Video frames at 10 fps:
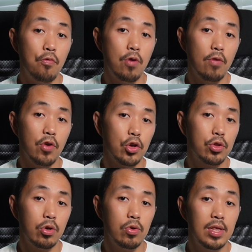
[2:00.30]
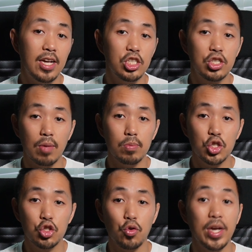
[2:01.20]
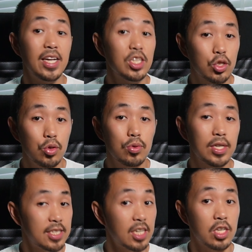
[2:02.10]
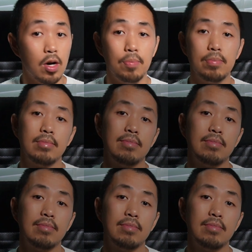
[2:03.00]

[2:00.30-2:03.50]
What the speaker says: further ado, let's jump straight into the setup.